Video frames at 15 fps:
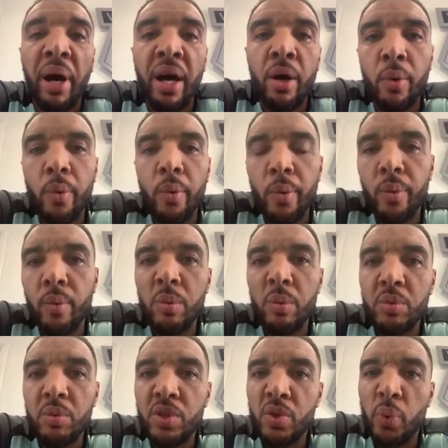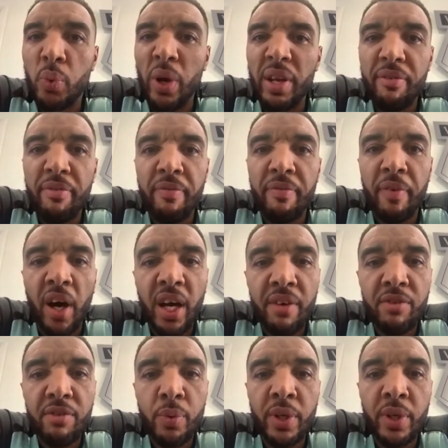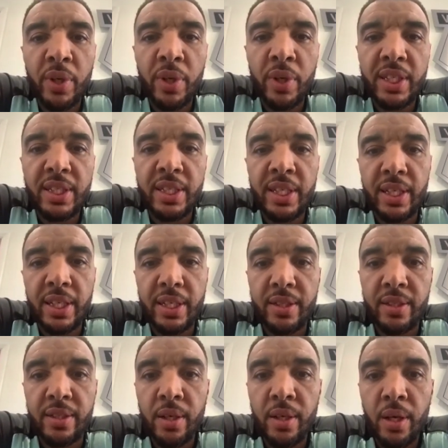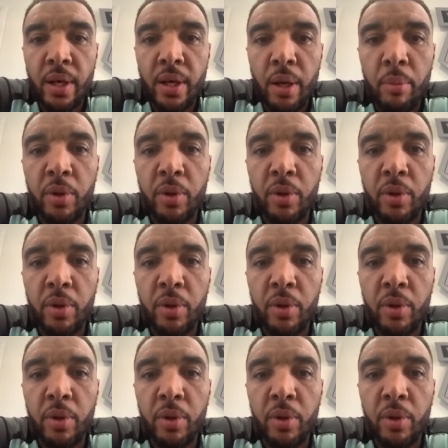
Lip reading: about 25, 26,